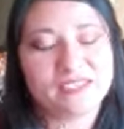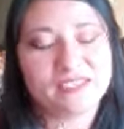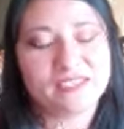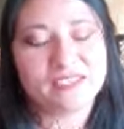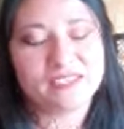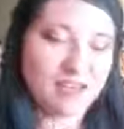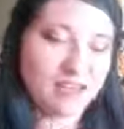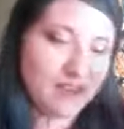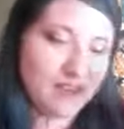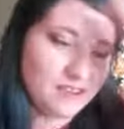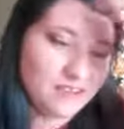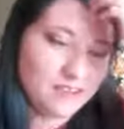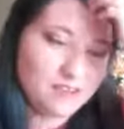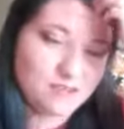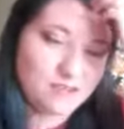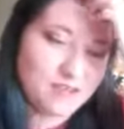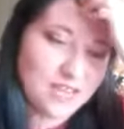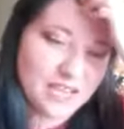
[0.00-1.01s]
that's
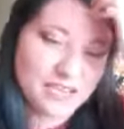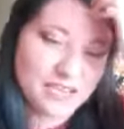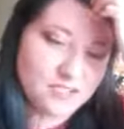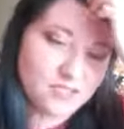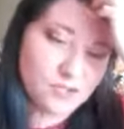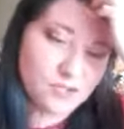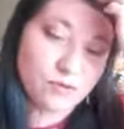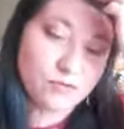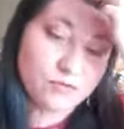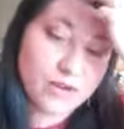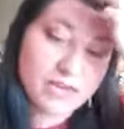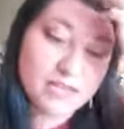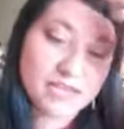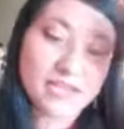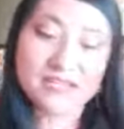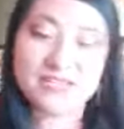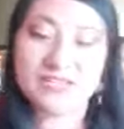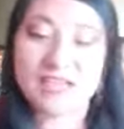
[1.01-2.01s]
like so great.
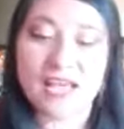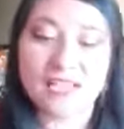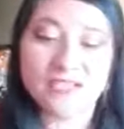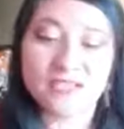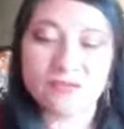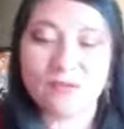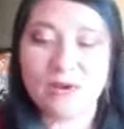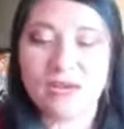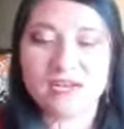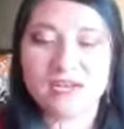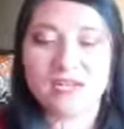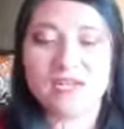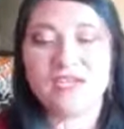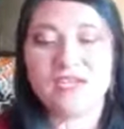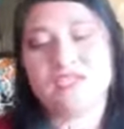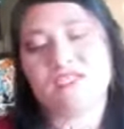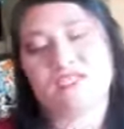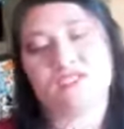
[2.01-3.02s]
And that's one,
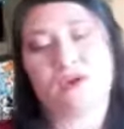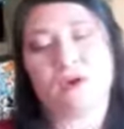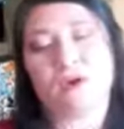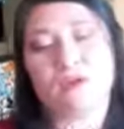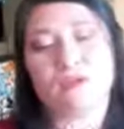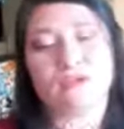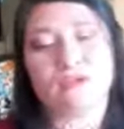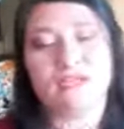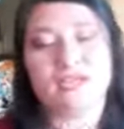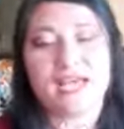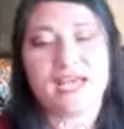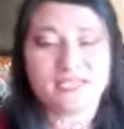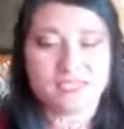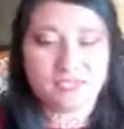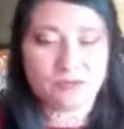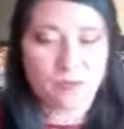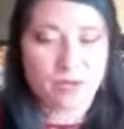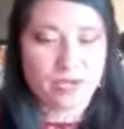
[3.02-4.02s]
it's called
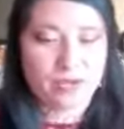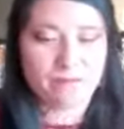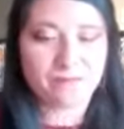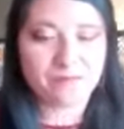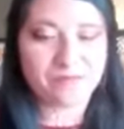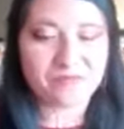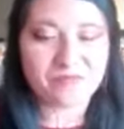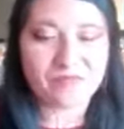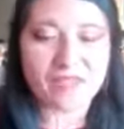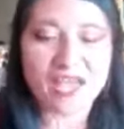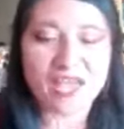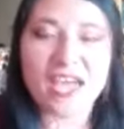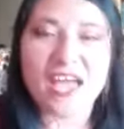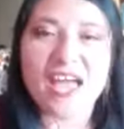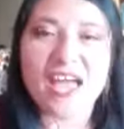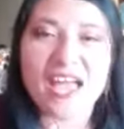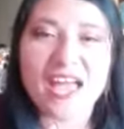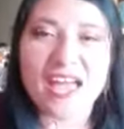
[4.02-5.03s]
Castaway.
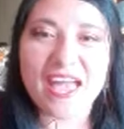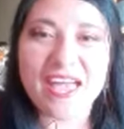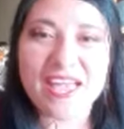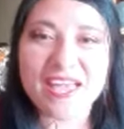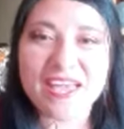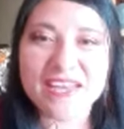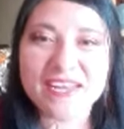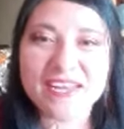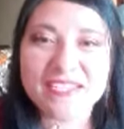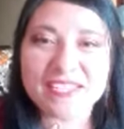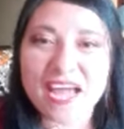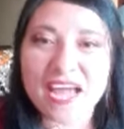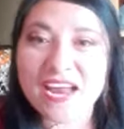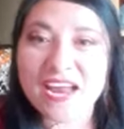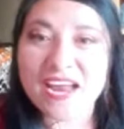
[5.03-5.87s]
And I